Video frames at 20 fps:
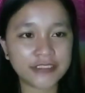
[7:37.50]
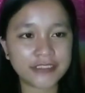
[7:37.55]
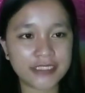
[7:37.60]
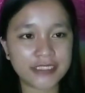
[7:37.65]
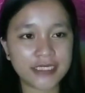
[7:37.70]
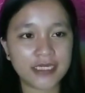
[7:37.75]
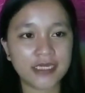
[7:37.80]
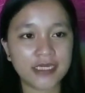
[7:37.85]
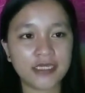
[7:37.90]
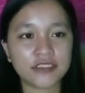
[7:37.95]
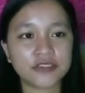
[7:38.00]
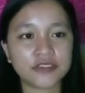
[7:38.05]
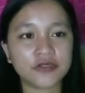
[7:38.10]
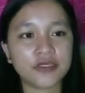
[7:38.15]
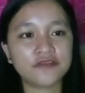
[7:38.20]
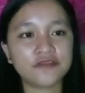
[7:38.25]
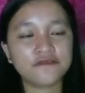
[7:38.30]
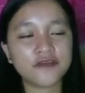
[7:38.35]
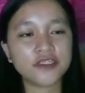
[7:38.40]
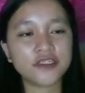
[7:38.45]
Unity.
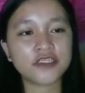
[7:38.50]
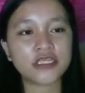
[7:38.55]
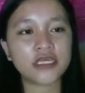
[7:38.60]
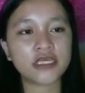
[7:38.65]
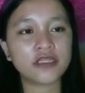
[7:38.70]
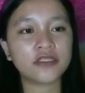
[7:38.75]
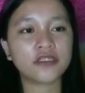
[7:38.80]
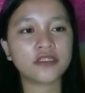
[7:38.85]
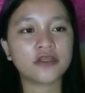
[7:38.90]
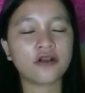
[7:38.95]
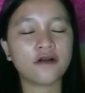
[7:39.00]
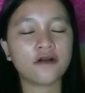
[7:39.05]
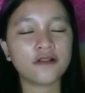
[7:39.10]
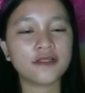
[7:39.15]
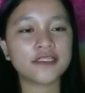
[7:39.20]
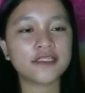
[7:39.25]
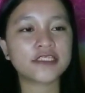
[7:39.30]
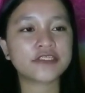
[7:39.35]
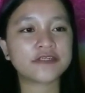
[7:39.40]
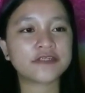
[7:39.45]
So
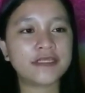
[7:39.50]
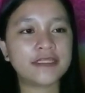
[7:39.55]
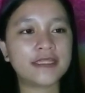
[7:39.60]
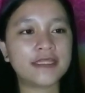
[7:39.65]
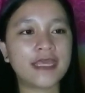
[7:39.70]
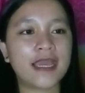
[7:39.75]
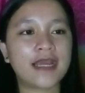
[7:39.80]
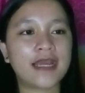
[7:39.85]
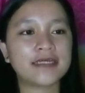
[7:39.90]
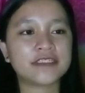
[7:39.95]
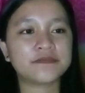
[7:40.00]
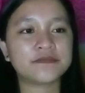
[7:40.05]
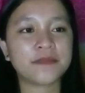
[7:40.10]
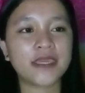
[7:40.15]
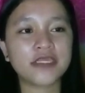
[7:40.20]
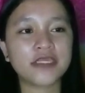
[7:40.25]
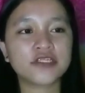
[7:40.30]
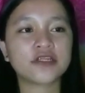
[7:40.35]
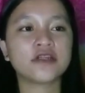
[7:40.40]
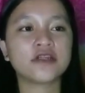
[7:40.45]
envisioned Colon Street
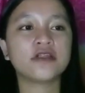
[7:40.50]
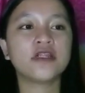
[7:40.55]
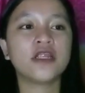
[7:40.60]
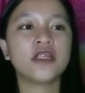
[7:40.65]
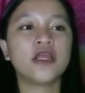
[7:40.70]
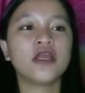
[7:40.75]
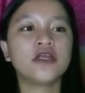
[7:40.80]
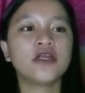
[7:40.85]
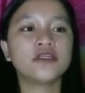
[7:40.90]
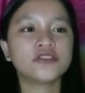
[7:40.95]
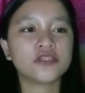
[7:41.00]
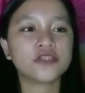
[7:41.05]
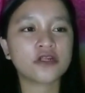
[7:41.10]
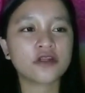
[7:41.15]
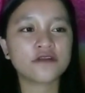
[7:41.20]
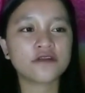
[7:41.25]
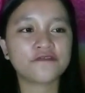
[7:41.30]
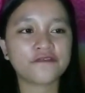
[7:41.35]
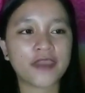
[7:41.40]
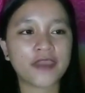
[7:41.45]
as major
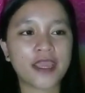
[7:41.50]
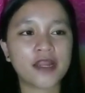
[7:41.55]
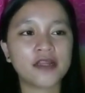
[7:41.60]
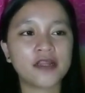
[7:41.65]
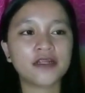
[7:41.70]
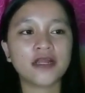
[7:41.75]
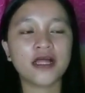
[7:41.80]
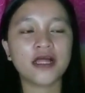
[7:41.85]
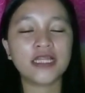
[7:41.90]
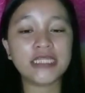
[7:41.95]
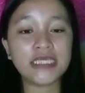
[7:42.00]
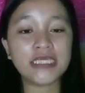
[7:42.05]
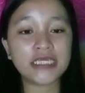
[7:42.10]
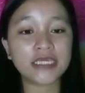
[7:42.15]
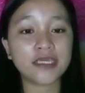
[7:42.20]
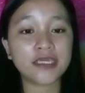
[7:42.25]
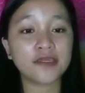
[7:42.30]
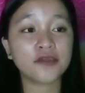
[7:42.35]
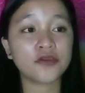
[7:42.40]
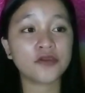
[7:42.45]
thoroughfare
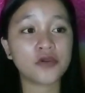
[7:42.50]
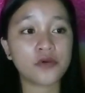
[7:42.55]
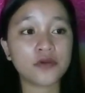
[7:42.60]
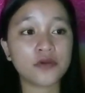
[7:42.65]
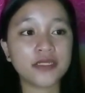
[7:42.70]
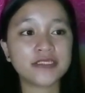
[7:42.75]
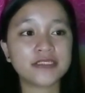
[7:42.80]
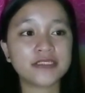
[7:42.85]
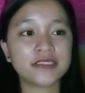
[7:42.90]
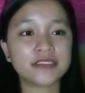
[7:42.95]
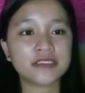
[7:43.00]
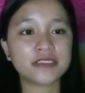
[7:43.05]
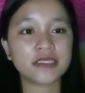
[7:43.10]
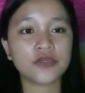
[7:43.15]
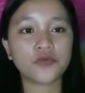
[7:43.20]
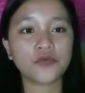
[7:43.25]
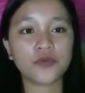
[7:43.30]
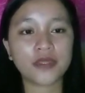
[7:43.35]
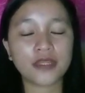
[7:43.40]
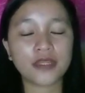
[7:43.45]
linking
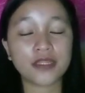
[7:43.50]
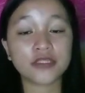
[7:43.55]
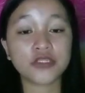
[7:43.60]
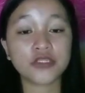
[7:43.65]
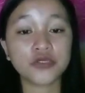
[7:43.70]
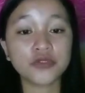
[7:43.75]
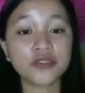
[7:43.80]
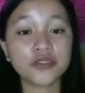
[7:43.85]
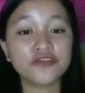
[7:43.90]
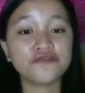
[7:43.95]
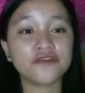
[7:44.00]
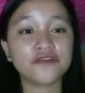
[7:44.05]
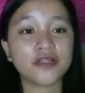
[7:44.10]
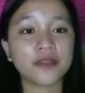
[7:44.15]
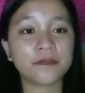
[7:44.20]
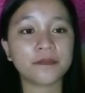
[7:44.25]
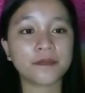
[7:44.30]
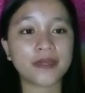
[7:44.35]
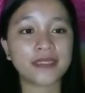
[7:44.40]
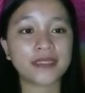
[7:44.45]
coexisting with a new
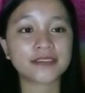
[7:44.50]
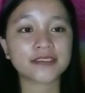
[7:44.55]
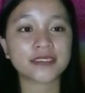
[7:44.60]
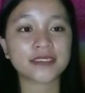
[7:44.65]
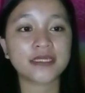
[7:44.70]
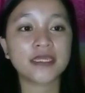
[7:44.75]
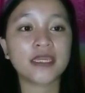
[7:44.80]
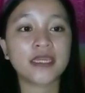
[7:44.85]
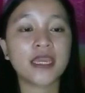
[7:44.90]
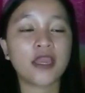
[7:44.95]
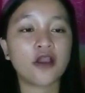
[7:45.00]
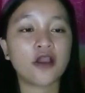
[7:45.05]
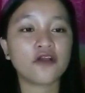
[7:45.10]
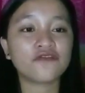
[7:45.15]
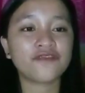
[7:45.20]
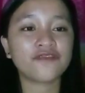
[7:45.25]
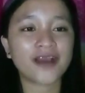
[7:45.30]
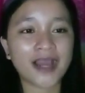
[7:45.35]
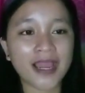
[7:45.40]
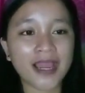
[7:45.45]
development
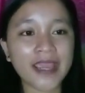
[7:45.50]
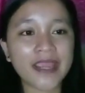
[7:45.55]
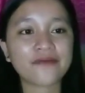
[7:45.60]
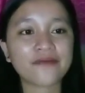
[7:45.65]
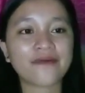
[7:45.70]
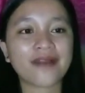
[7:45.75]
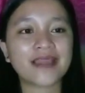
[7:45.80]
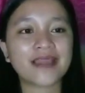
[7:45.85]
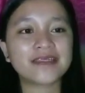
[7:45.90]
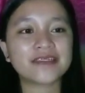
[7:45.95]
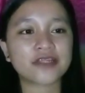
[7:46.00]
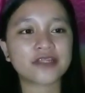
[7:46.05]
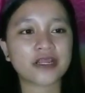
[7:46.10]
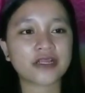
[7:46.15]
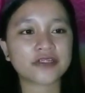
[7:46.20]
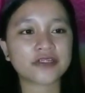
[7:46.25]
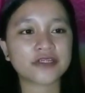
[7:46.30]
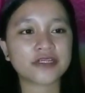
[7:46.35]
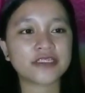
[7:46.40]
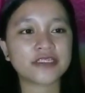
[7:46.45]
of
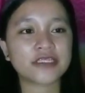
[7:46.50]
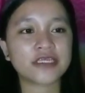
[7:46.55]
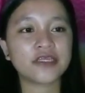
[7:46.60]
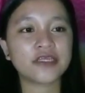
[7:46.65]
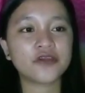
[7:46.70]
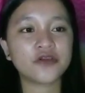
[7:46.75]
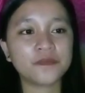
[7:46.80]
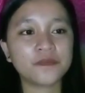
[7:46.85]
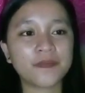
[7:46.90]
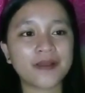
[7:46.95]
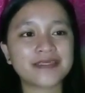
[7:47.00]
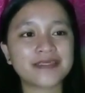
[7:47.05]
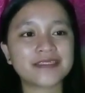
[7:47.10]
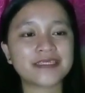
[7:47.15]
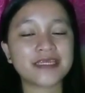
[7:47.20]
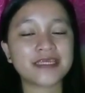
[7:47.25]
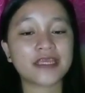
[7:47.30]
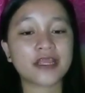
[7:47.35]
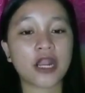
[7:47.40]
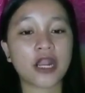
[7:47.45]
high-rise structures
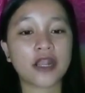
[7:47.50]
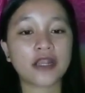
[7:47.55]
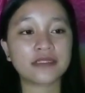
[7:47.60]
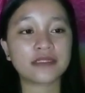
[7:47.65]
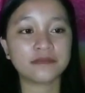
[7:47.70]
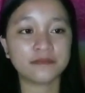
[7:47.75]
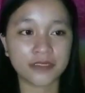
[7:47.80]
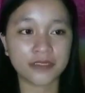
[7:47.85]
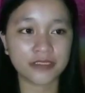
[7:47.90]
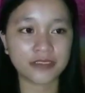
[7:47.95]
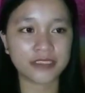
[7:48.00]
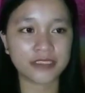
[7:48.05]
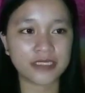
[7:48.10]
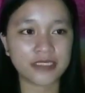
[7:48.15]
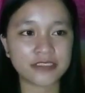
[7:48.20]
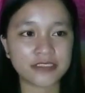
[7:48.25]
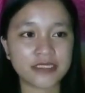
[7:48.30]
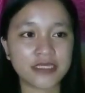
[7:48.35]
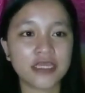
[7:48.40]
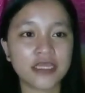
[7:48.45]
encompassing current
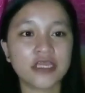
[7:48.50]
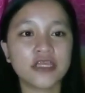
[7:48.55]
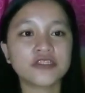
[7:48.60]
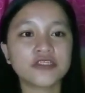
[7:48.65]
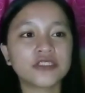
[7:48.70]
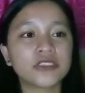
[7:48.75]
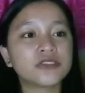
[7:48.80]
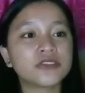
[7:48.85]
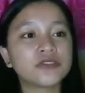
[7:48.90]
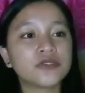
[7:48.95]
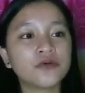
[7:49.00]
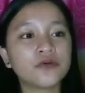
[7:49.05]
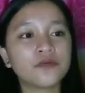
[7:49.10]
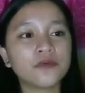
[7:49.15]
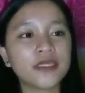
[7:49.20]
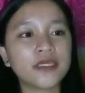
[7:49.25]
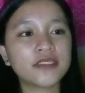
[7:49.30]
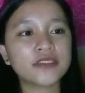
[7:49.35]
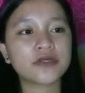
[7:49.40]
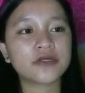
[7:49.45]
buildings. So
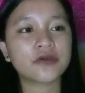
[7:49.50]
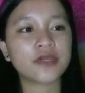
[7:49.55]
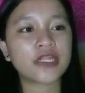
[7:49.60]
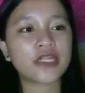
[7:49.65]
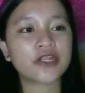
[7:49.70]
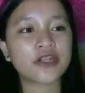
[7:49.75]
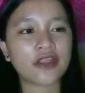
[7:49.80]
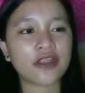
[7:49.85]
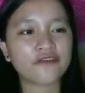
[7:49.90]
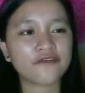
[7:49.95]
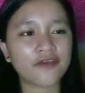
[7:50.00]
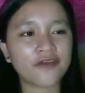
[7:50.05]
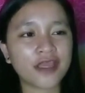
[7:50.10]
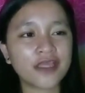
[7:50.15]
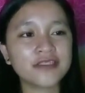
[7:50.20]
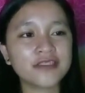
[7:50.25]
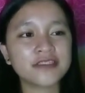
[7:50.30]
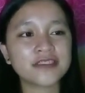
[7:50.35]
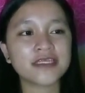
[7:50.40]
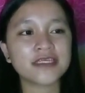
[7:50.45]
doing so in
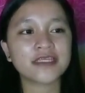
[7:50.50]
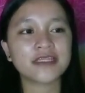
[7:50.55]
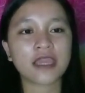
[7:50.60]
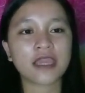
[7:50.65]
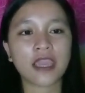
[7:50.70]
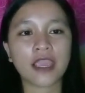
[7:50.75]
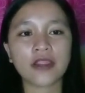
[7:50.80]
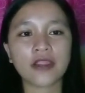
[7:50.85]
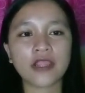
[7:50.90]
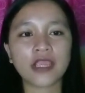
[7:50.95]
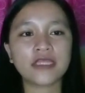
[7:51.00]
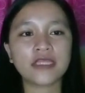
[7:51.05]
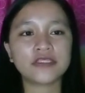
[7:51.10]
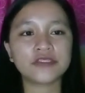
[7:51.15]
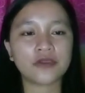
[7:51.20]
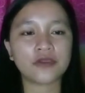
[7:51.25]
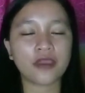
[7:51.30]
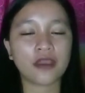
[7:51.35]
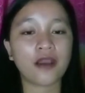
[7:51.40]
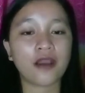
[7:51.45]
reinvents the
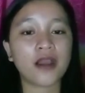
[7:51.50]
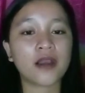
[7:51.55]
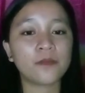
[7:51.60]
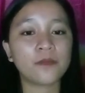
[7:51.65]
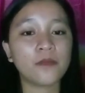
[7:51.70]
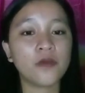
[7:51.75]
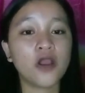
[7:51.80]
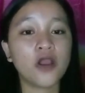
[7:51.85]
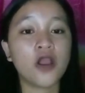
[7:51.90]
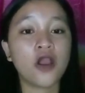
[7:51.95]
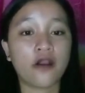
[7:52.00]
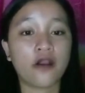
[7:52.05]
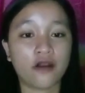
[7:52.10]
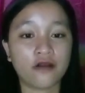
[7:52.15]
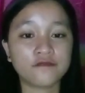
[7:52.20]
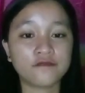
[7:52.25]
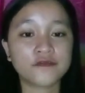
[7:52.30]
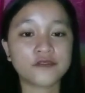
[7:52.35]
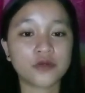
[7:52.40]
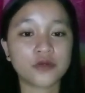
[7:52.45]
area into a hub
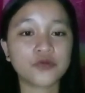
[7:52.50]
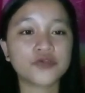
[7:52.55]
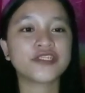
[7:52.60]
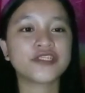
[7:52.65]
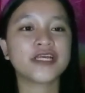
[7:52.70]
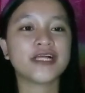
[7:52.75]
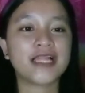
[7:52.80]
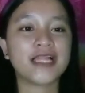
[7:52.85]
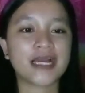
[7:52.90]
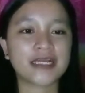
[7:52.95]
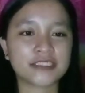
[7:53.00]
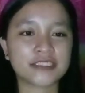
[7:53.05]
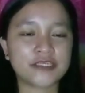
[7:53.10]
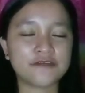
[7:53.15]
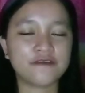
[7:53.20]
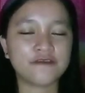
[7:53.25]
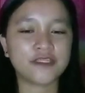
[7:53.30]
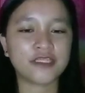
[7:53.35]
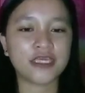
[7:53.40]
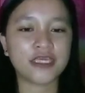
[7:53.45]
of social
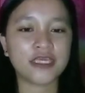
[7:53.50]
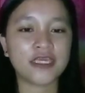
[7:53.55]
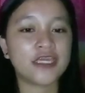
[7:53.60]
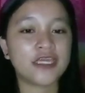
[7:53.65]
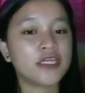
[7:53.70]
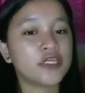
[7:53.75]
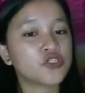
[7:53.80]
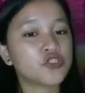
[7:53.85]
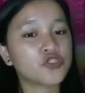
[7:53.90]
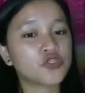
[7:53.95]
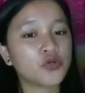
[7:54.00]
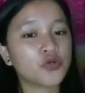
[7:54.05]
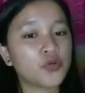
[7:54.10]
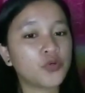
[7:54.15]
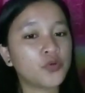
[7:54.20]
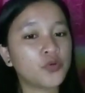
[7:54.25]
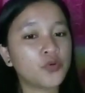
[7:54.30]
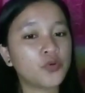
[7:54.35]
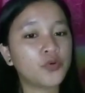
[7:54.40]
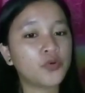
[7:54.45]
activity.
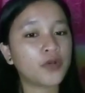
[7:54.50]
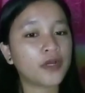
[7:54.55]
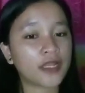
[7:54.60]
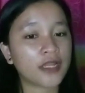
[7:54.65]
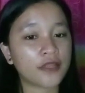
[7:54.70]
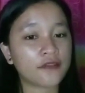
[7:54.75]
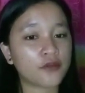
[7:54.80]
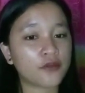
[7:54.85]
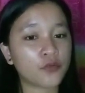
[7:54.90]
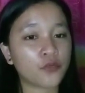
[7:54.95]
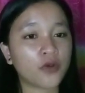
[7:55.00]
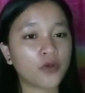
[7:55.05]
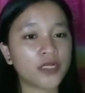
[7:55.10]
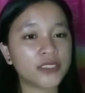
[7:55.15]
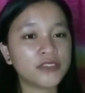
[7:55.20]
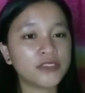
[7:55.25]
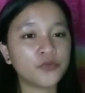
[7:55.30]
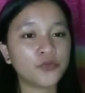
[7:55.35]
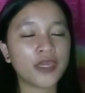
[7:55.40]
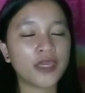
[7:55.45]
So
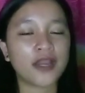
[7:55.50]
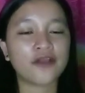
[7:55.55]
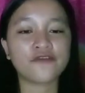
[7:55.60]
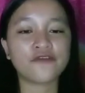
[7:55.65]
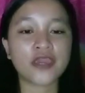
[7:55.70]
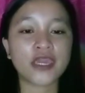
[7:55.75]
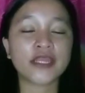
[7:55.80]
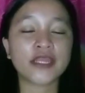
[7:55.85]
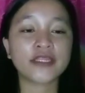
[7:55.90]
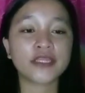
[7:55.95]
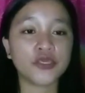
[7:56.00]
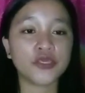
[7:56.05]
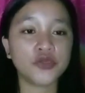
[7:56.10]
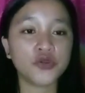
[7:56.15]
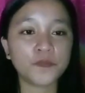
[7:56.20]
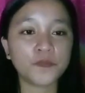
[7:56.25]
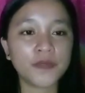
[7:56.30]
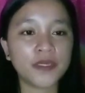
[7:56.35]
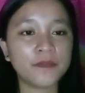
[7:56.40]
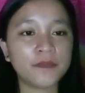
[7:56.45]
another one, we have
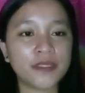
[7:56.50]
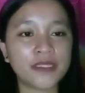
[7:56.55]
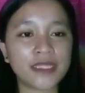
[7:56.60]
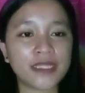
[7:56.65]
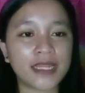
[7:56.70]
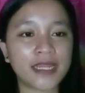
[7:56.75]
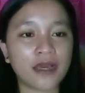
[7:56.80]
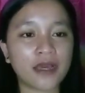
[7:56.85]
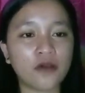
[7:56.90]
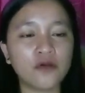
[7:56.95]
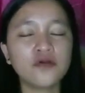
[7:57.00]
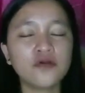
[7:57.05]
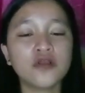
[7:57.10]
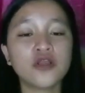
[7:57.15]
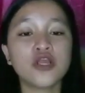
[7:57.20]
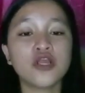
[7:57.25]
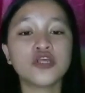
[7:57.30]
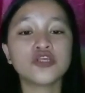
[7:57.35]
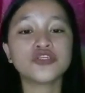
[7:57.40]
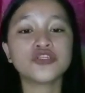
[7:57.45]
here the UP
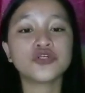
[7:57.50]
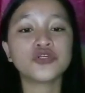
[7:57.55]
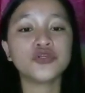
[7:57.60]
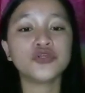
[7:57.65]
Mindanao.